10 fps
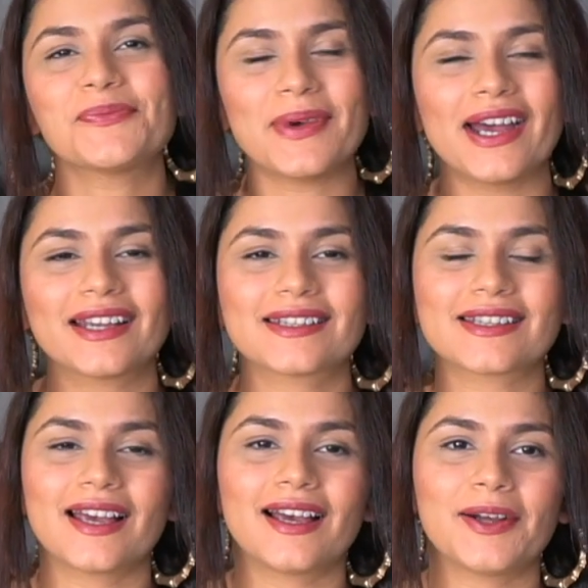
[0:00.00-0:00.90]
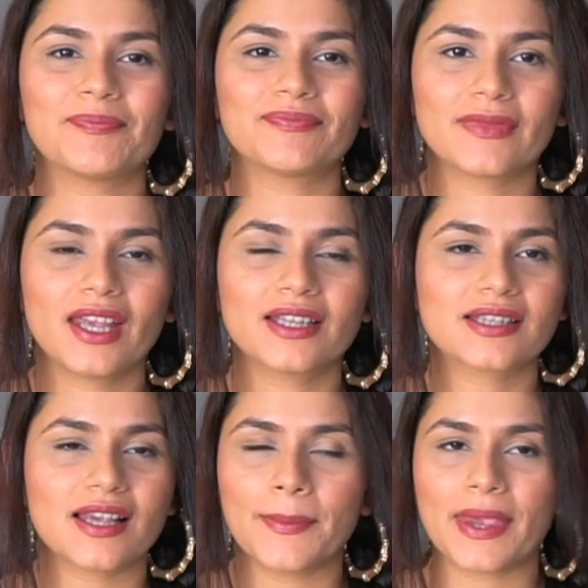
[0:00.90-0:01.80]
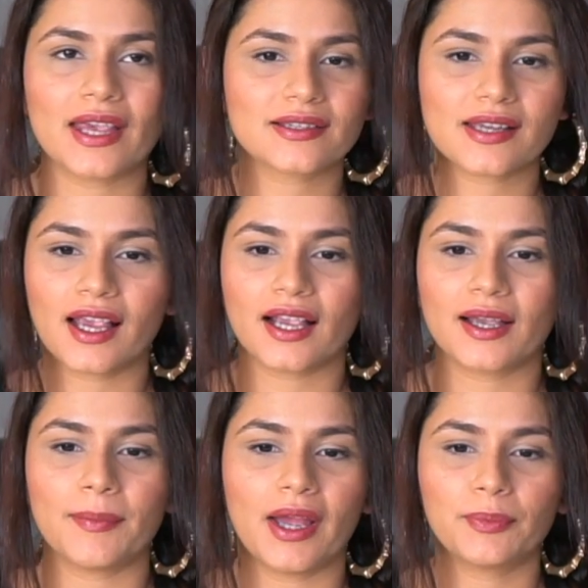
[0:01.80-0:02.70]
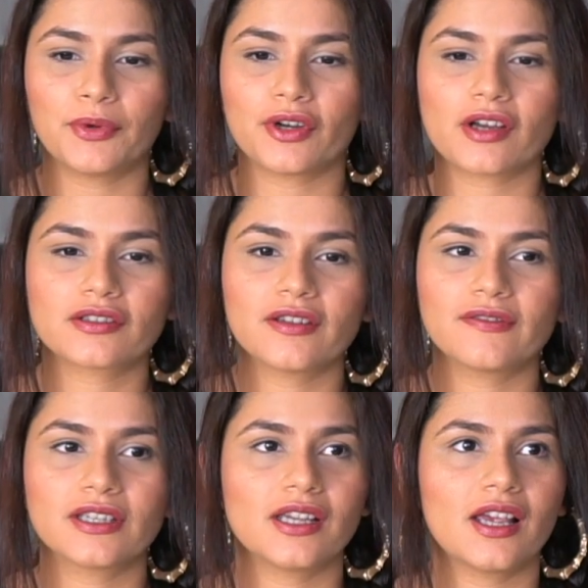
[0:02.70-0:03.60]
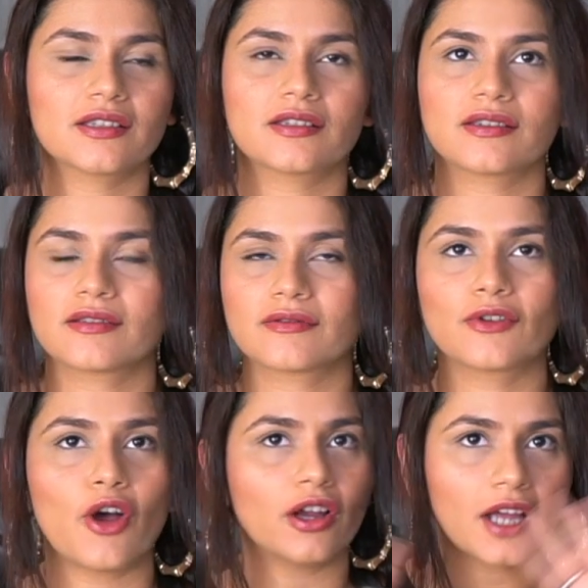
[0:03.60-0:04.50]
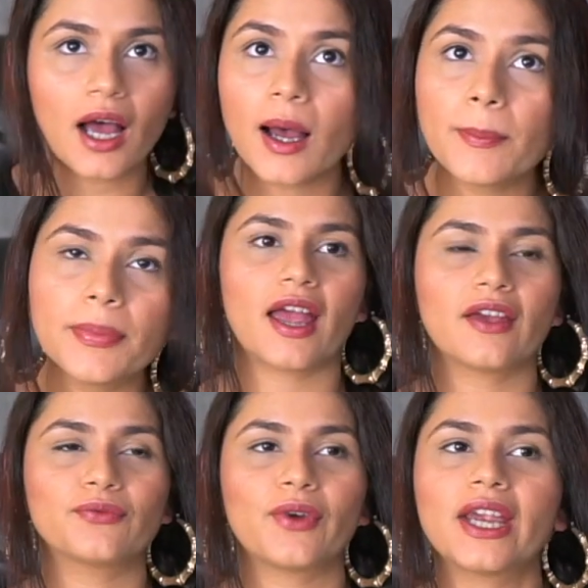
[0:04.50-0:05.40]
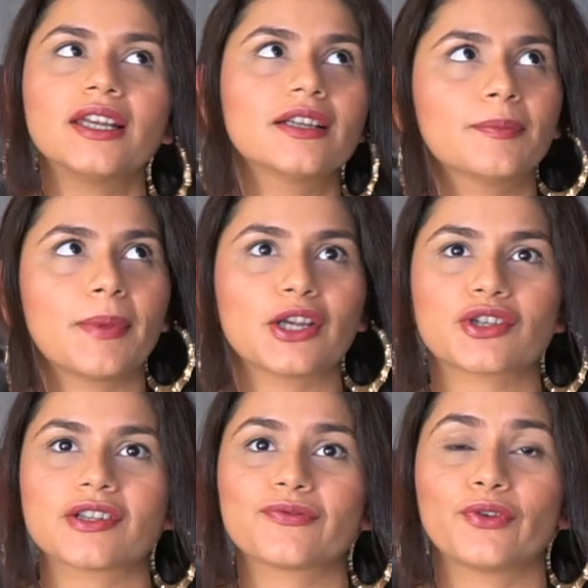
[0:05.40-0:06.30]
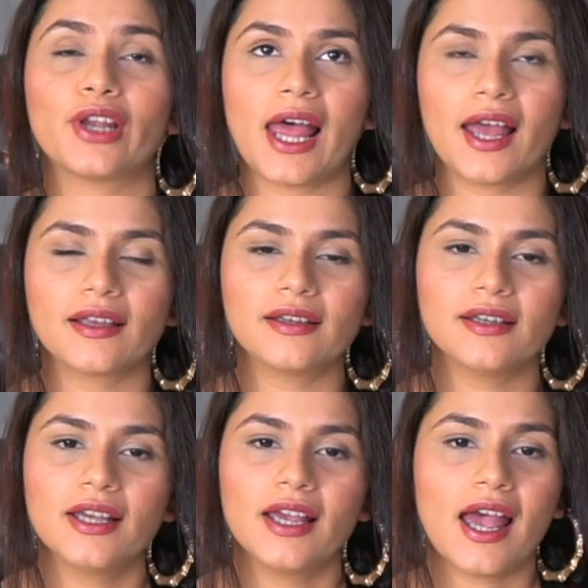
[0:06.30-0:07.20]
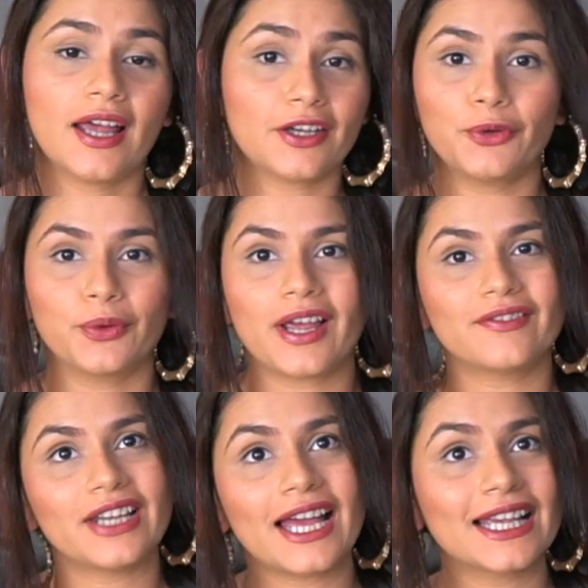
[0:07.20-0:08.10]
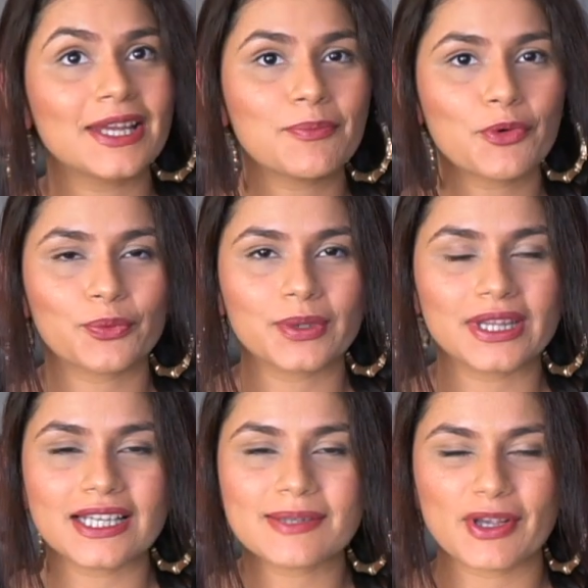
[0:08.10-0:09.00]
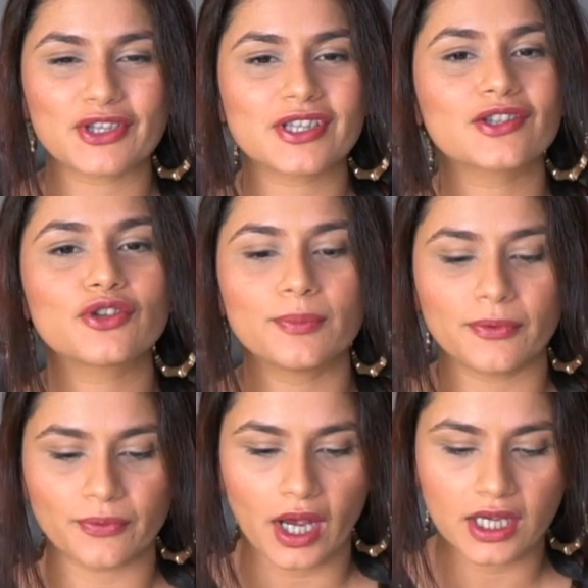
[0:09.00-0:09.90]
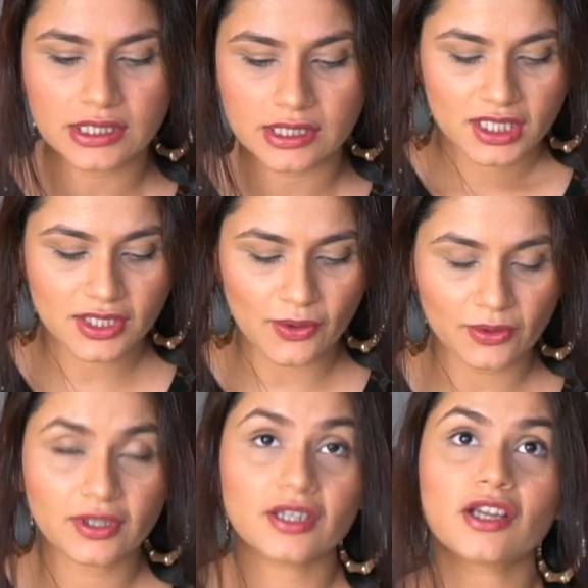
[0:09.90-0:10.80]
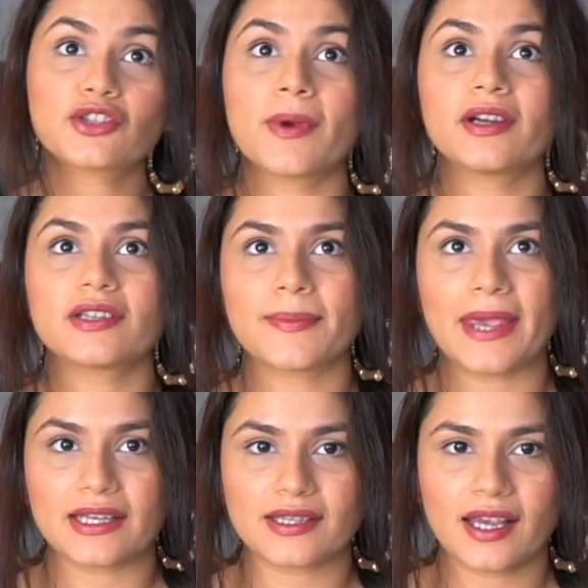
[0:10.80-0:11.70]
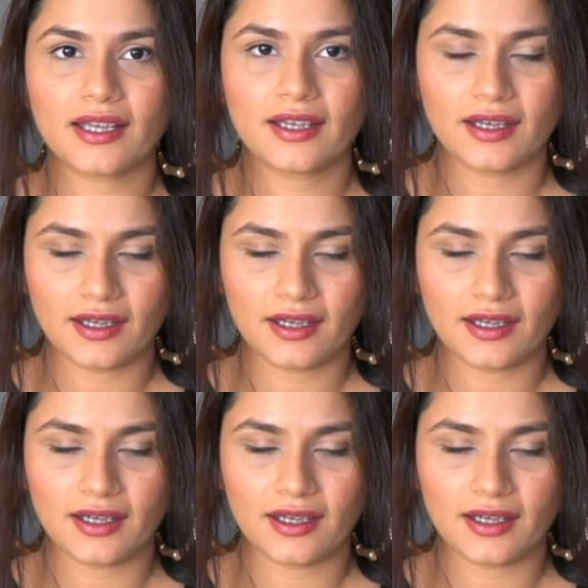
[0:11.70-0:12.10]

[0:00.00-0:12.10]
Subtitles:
But it's amazing. My productivity has gone up. I have very little patience for lag, and I don't have lag anymore with this because it's super fast. So the touch bar is amazing.